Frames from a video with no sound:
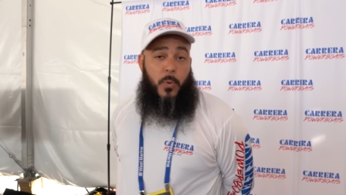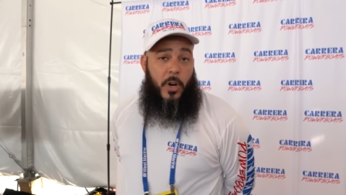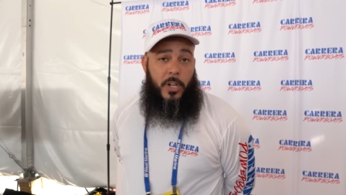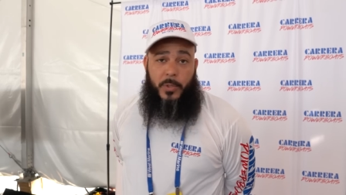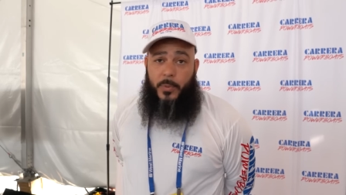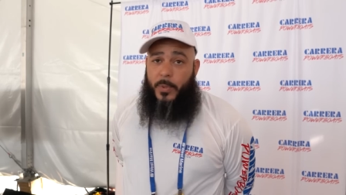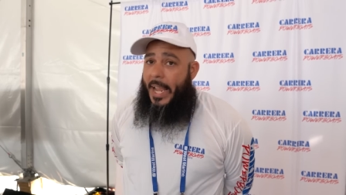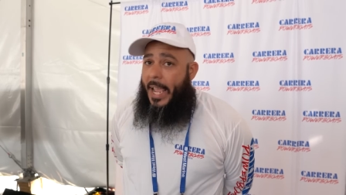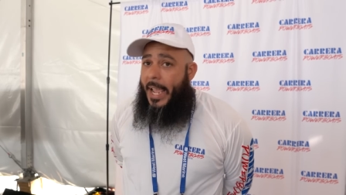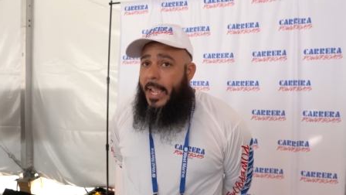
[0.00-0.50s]

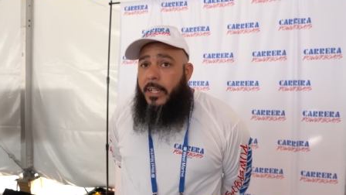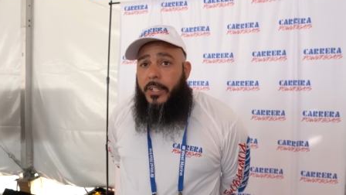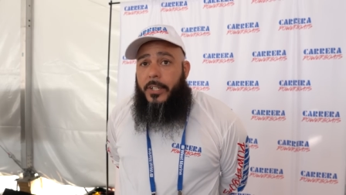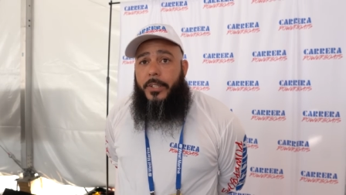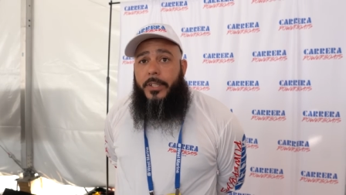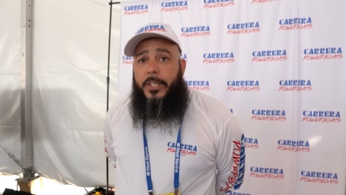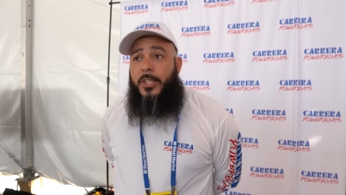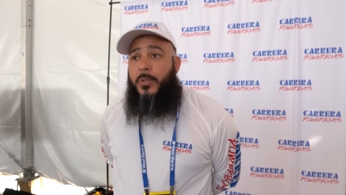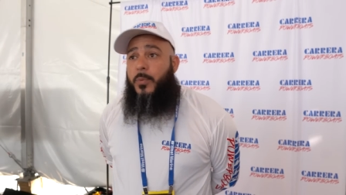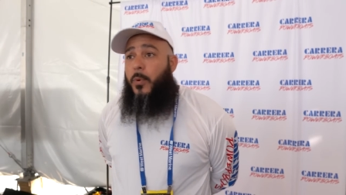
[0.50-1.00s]
worked with
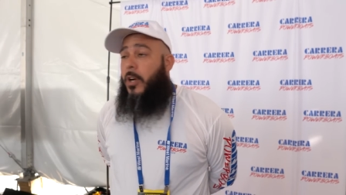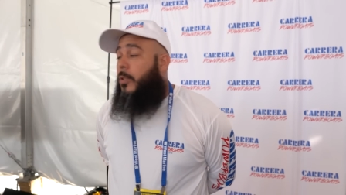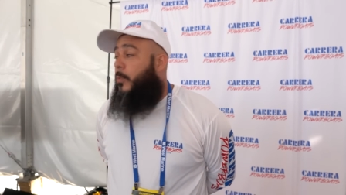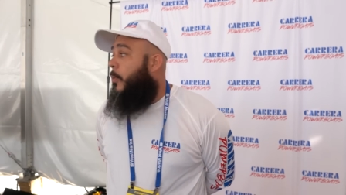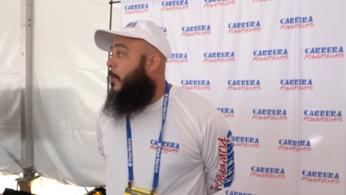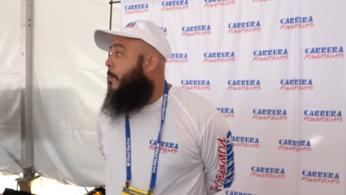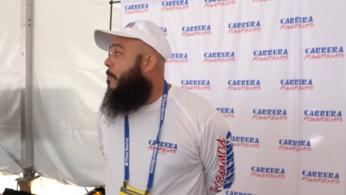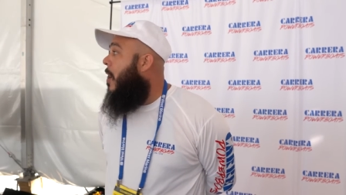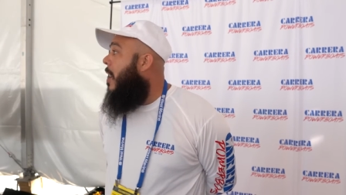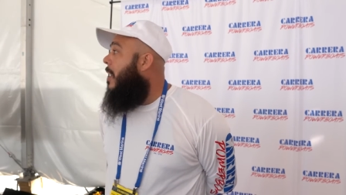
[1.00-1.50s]
anglers. He's worked
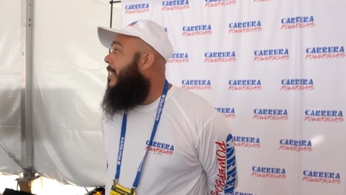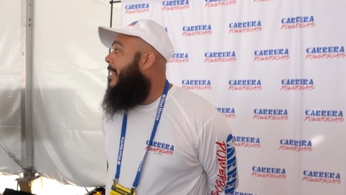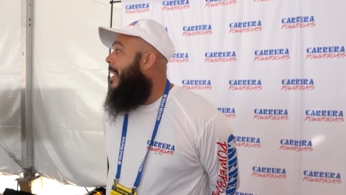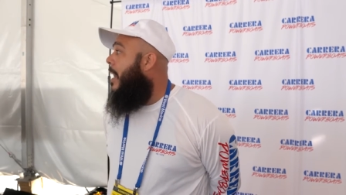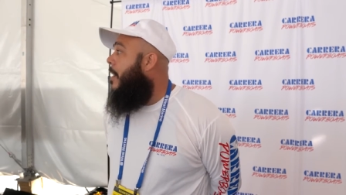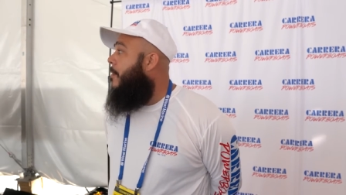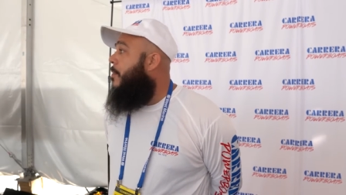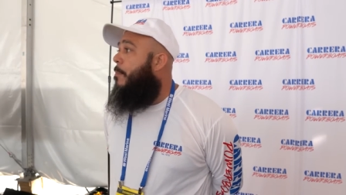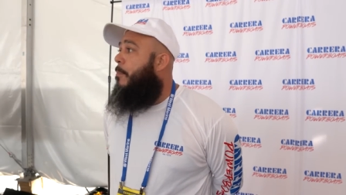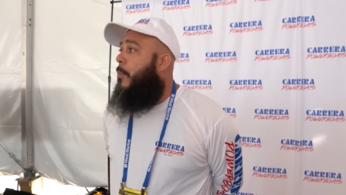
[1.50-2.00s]
with probably
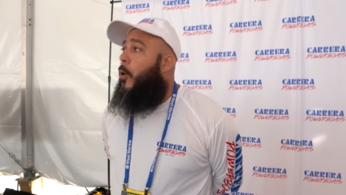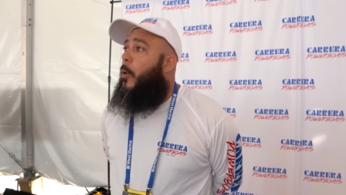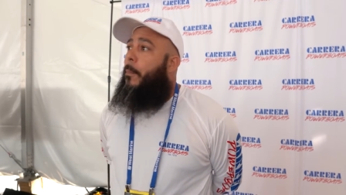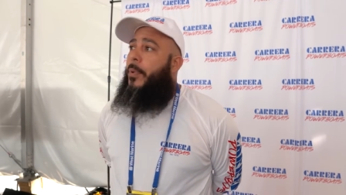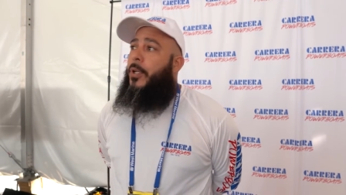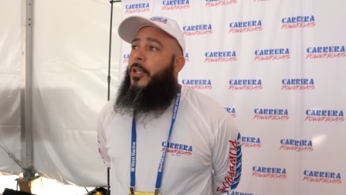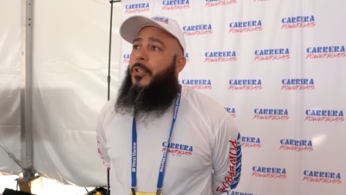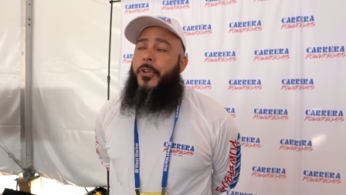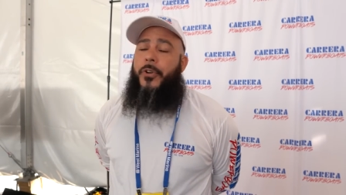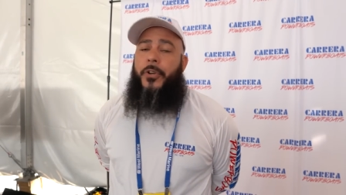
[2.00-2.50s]
every boat
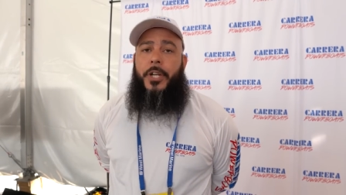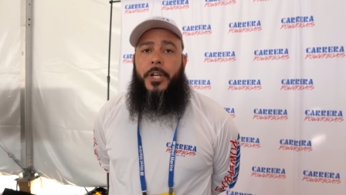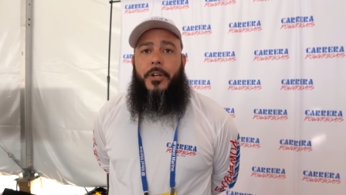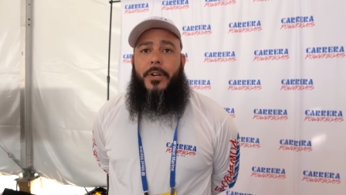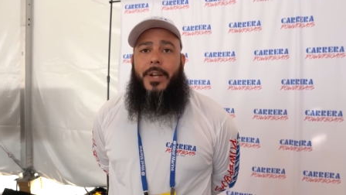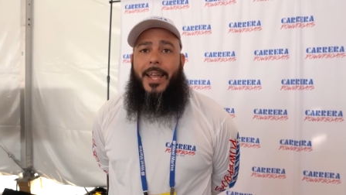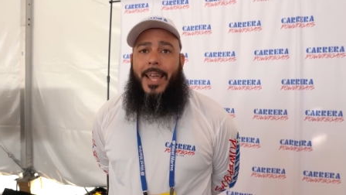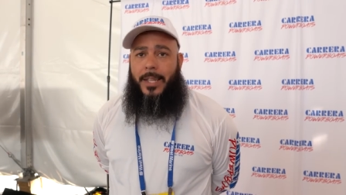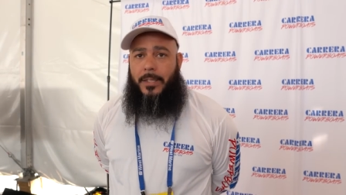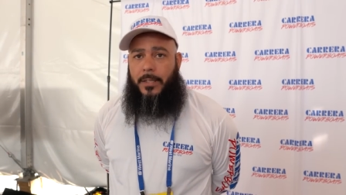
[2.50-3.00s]
builder here
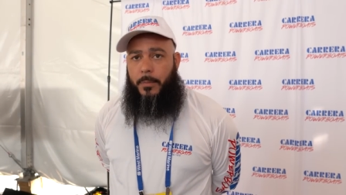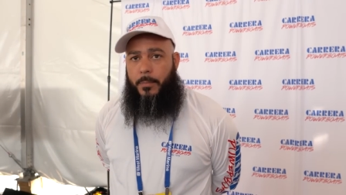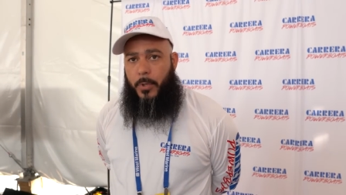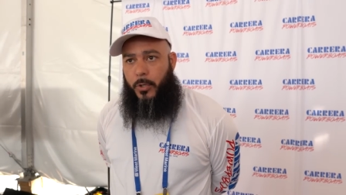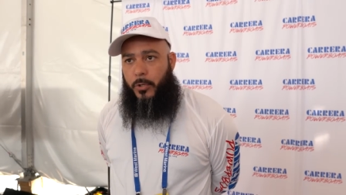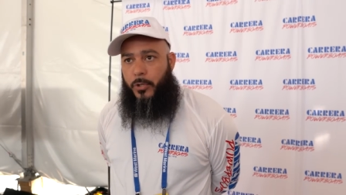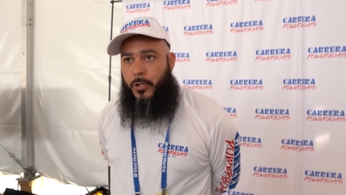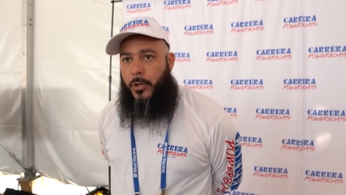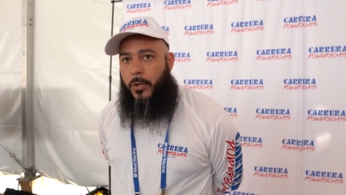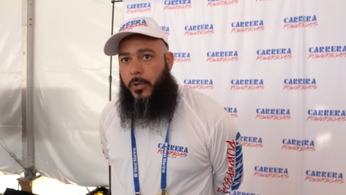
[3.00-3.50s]
at the
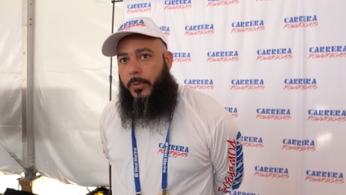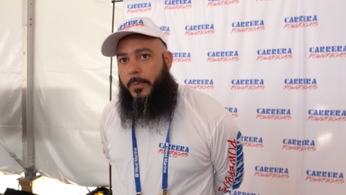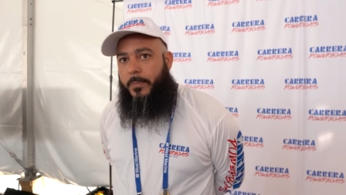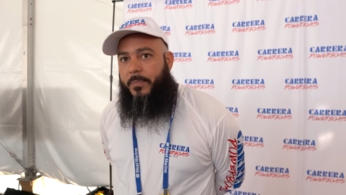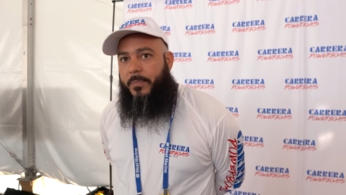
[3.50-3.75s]
boat show.